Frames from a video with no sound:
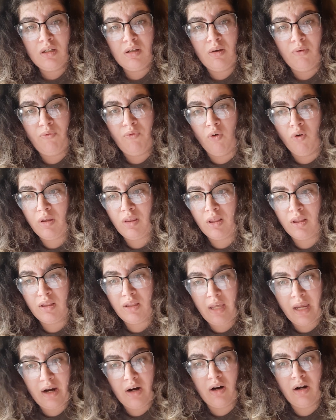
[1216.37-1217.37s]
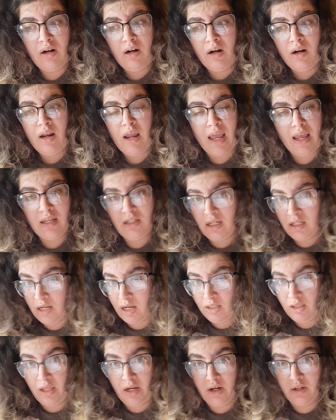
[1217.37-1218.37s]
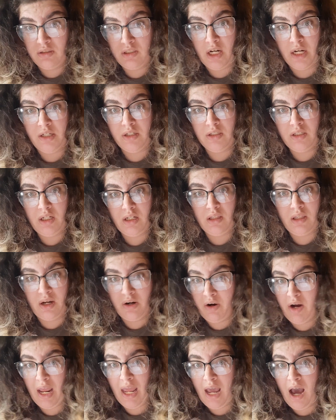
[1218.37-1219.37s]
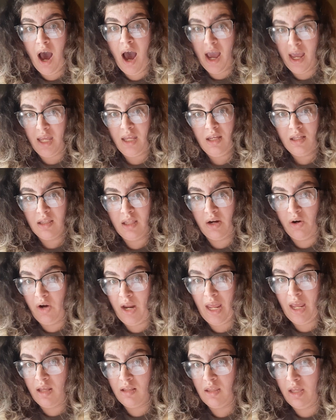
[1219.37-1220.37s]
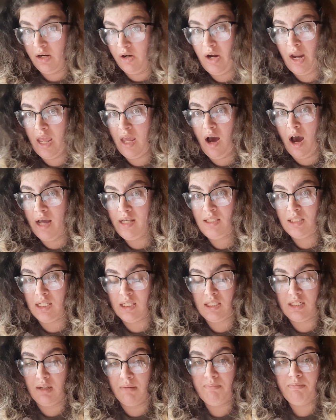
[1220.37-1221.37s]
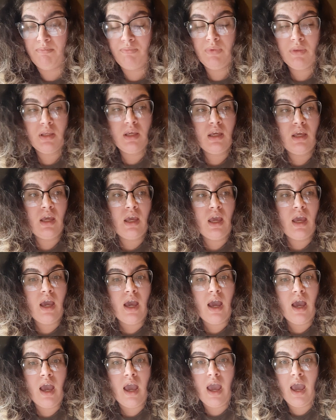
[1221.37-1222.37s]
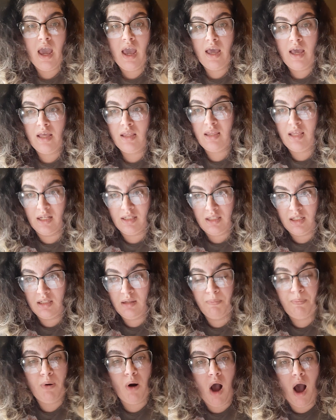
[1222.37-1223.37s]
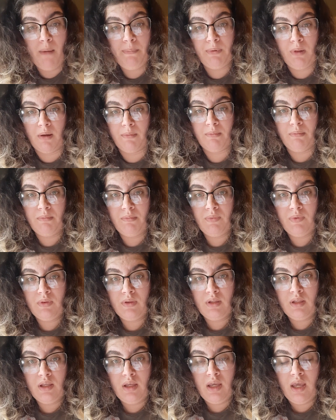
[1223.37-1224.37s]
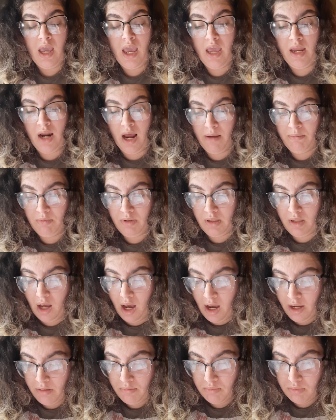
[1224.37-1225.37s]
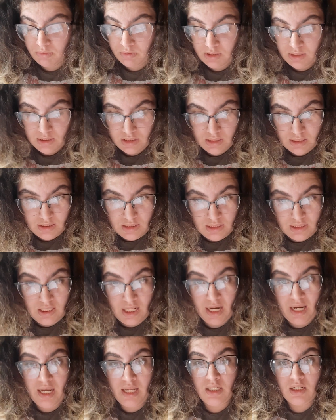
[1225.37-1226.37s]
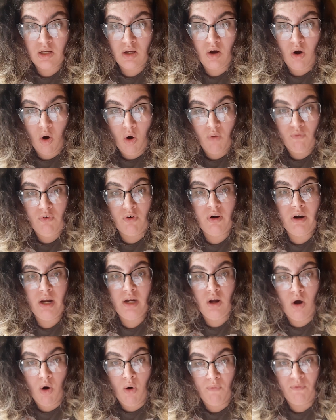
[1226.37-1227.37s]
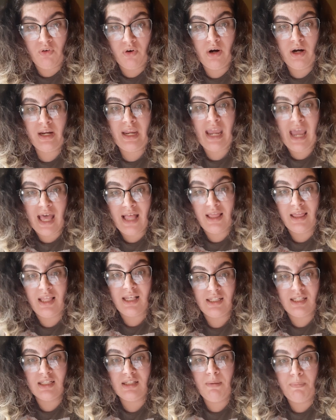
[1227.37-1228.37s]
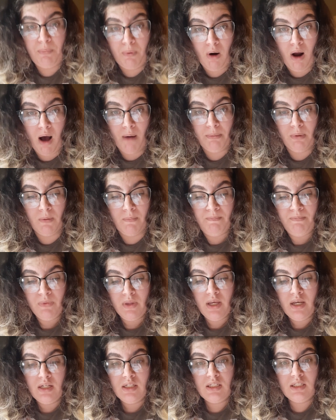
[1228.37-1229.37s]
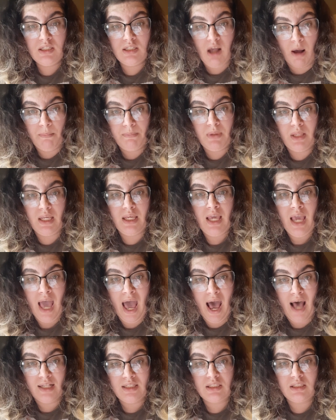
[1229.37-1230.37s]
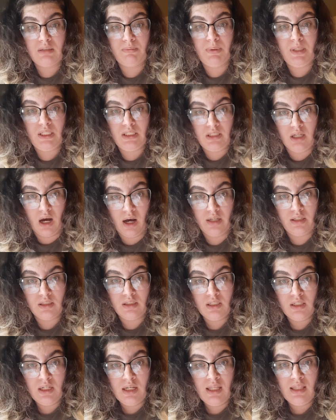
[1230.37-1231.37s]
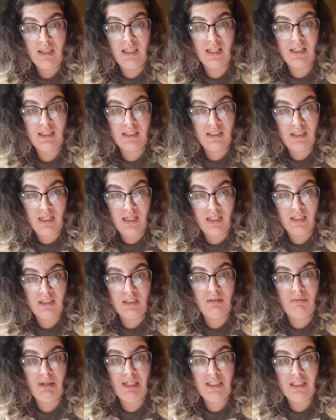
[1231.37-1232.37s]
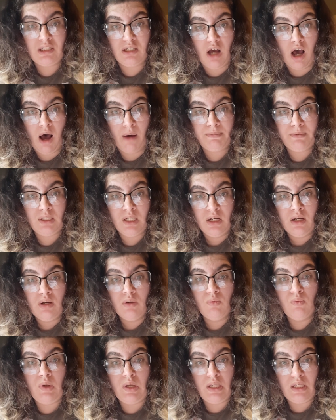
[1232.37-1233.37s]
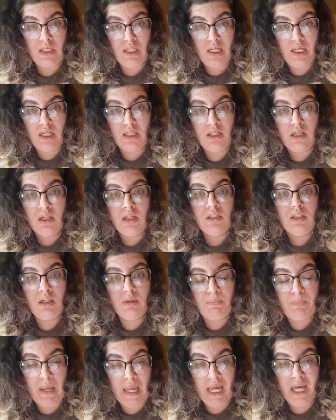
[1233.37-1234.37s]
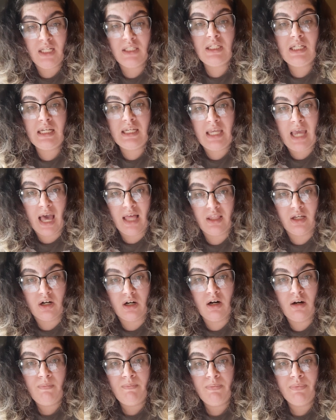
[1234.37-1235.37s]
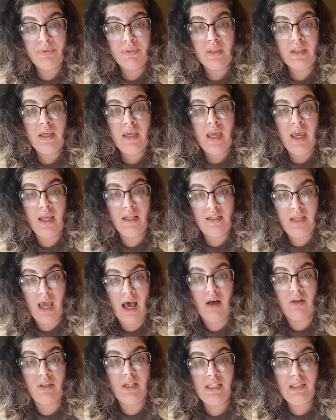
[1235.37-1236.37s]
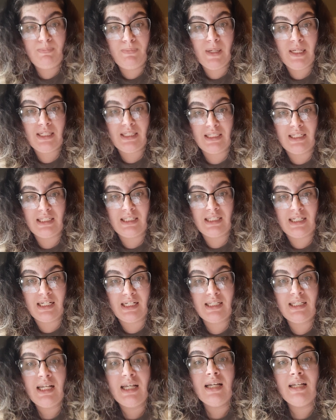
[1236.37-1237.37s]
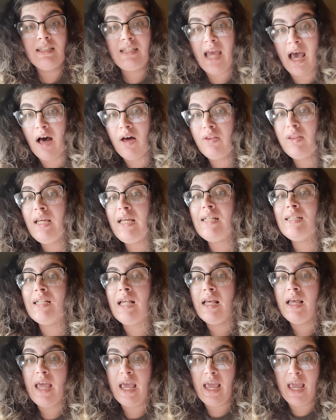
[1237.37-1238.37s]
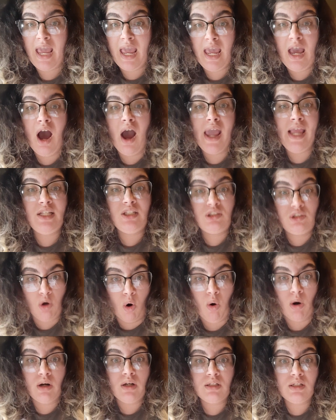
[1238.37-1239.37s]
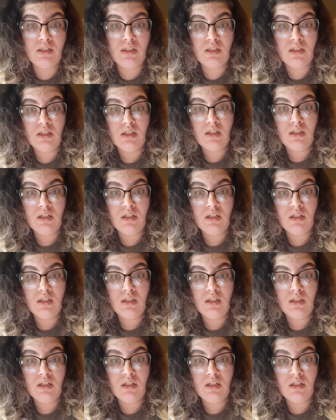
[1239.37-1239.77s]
for their AI system. This is a problem, and I will say it over and over again. This is a problem. Something has to be done. This needs to be stopped. We need to band together and tell these businesses, tell these AI dorks,